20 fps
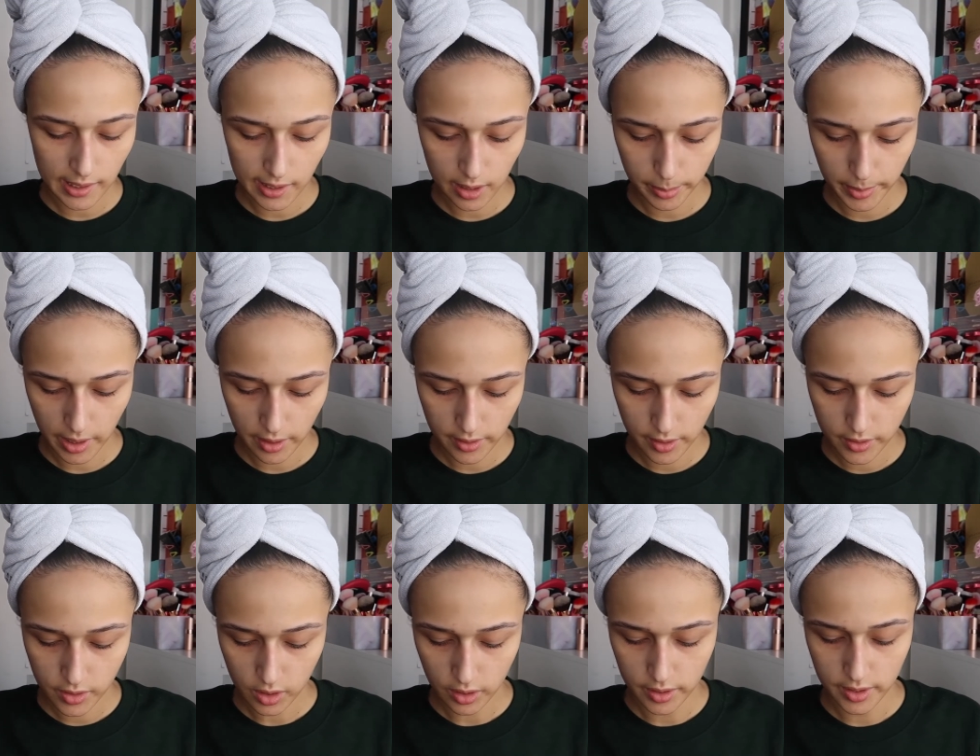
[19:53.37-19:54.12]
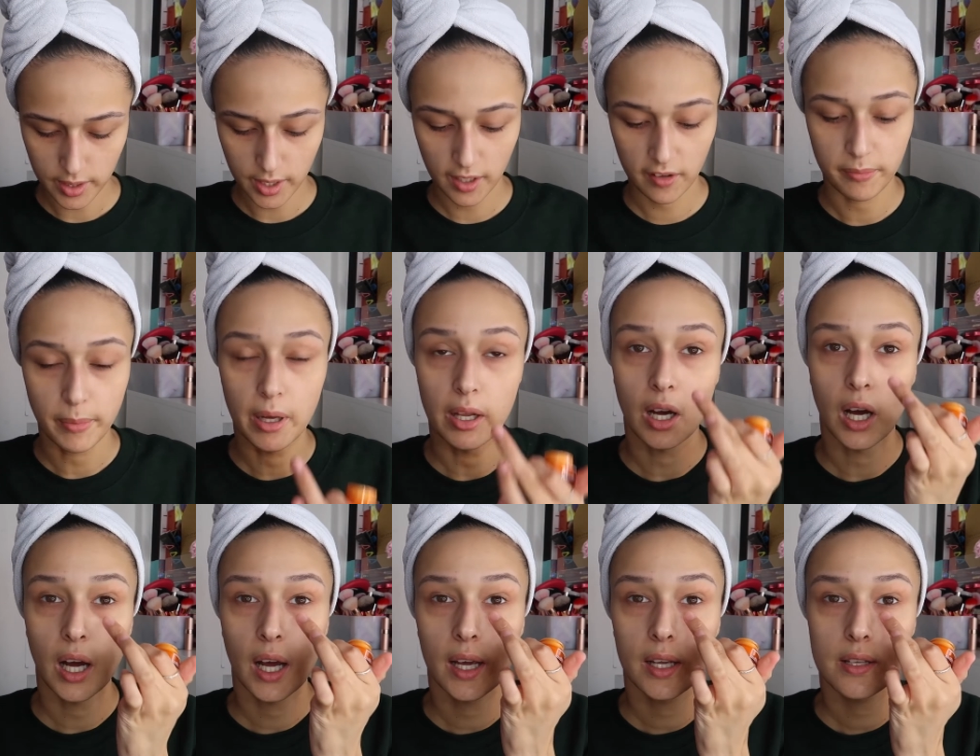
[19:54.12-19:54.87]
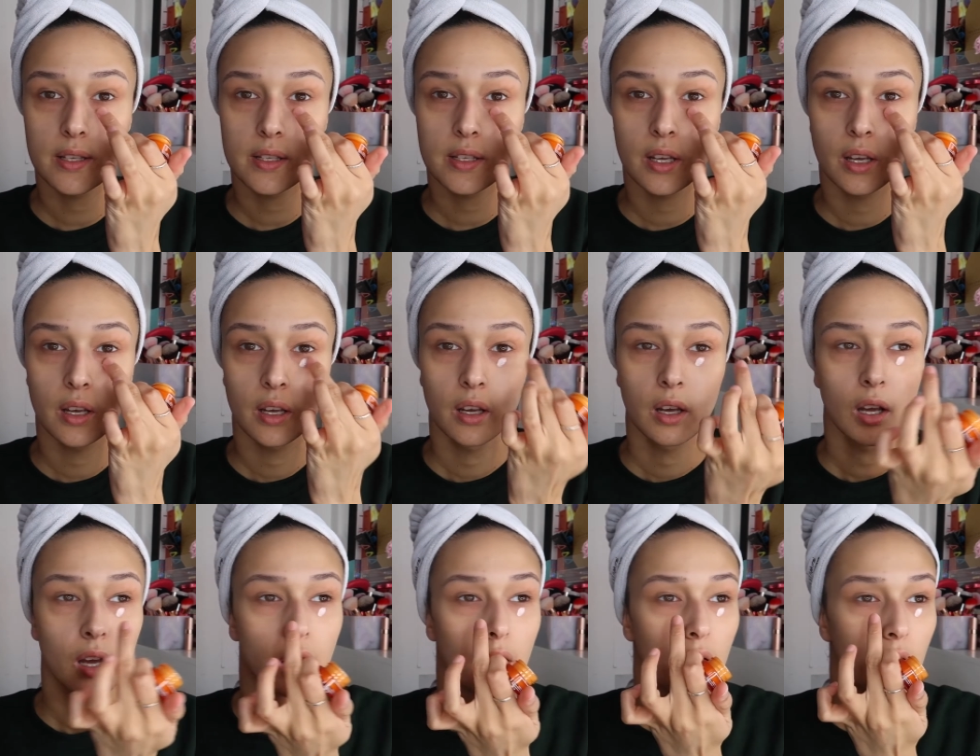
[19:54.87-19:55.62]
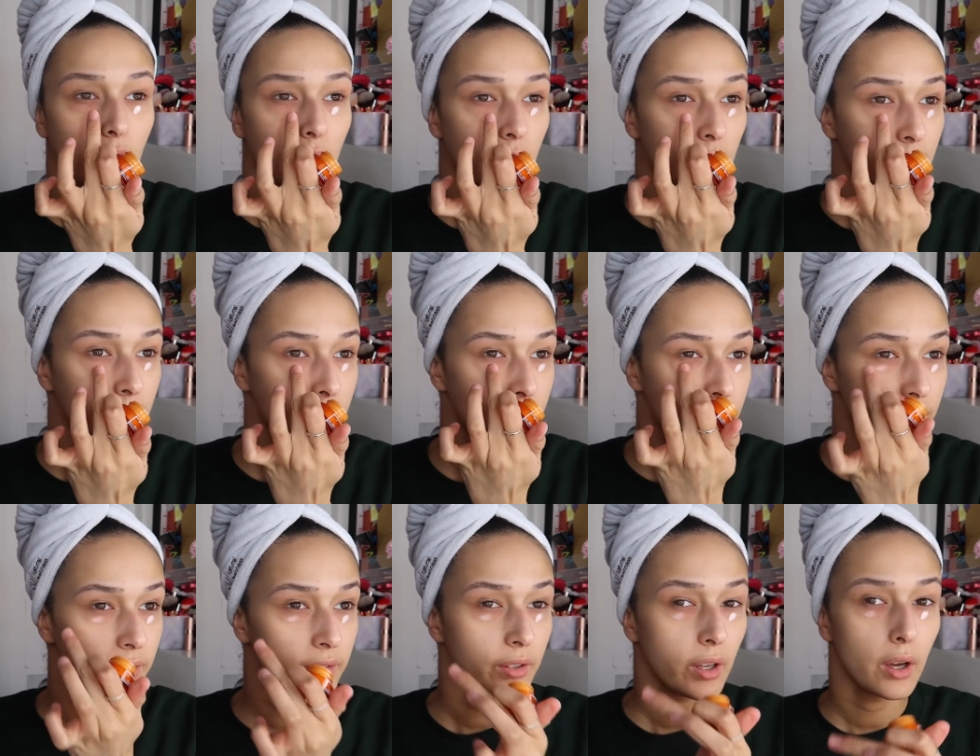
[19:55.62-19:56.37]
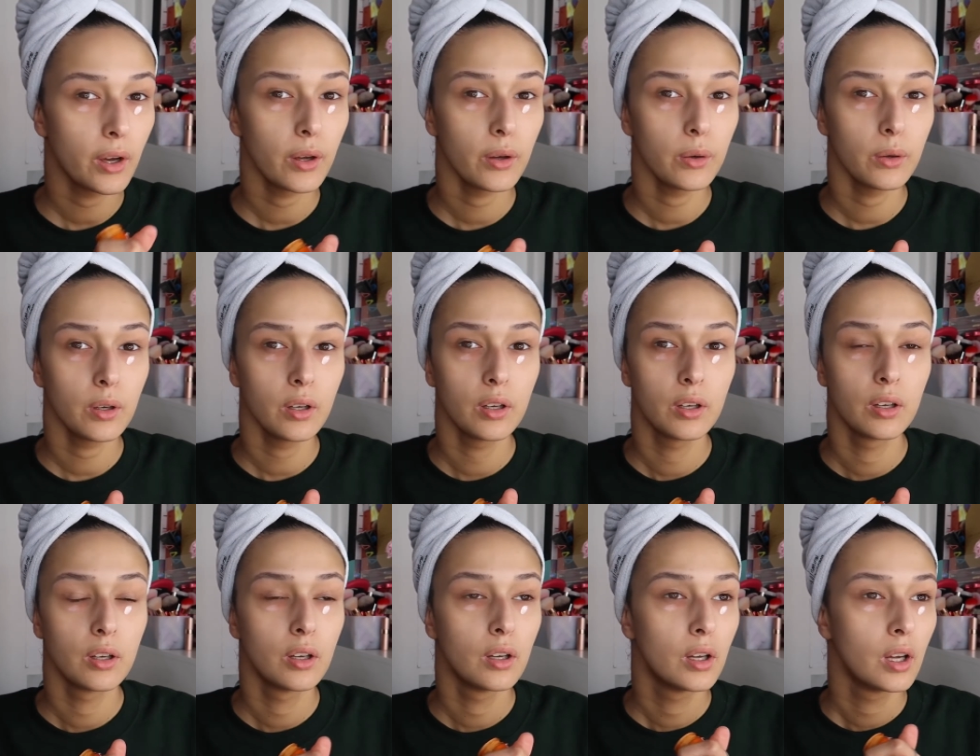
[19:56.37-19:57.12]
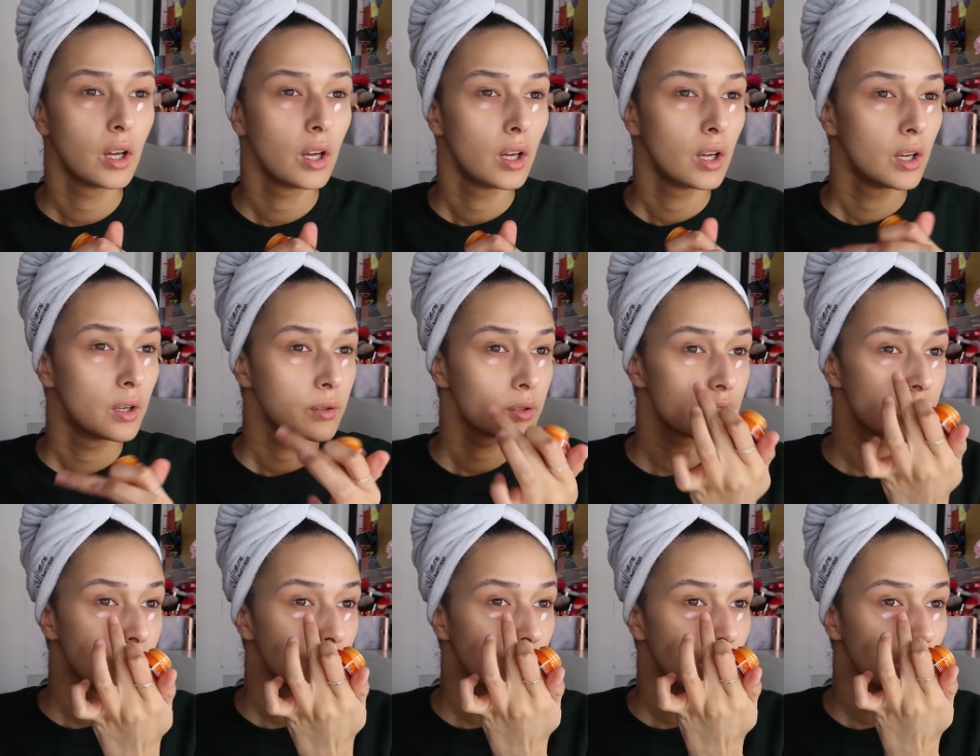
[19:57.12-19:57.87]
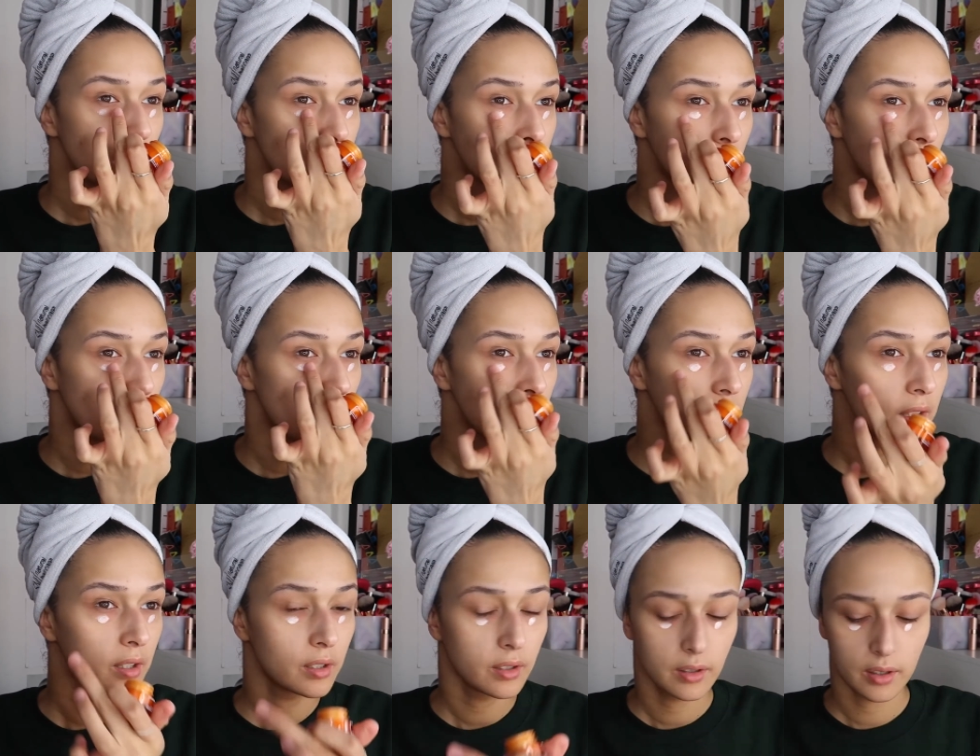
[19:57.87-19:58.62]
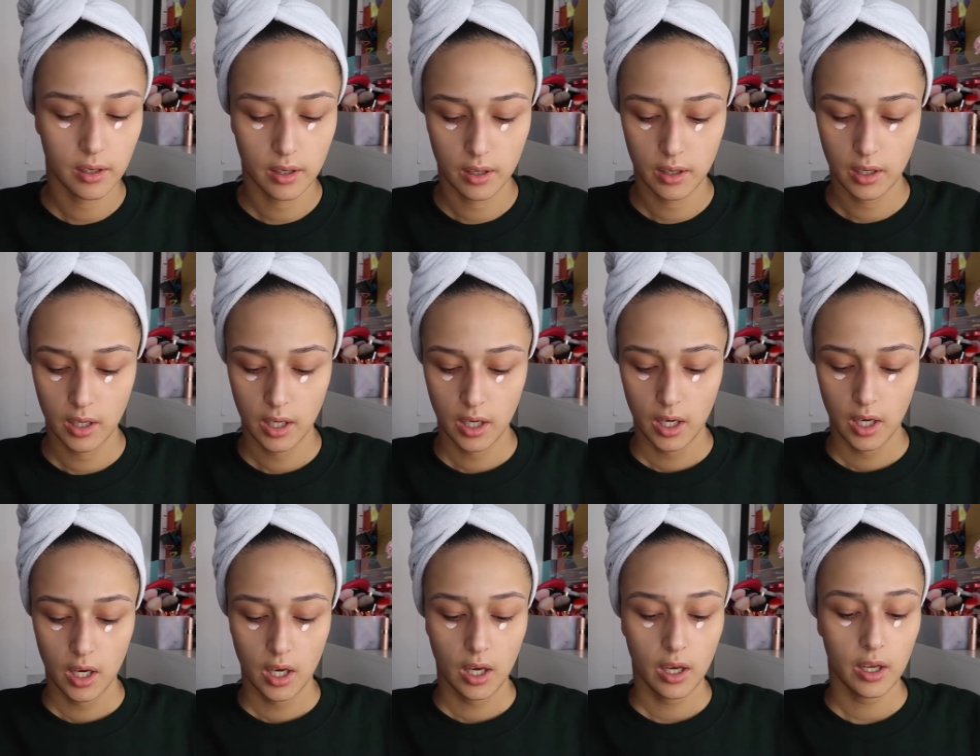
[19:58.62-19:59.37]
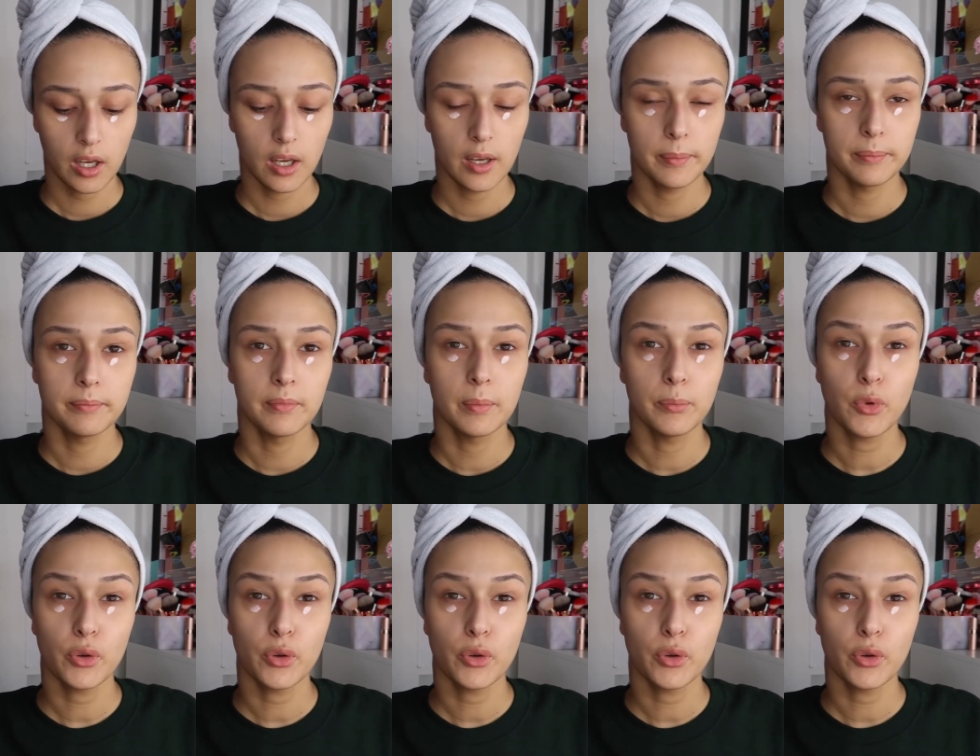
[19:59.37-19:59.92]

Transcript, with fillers: little bit of this underneath my eyes. Oh, so just looking in my um, i'm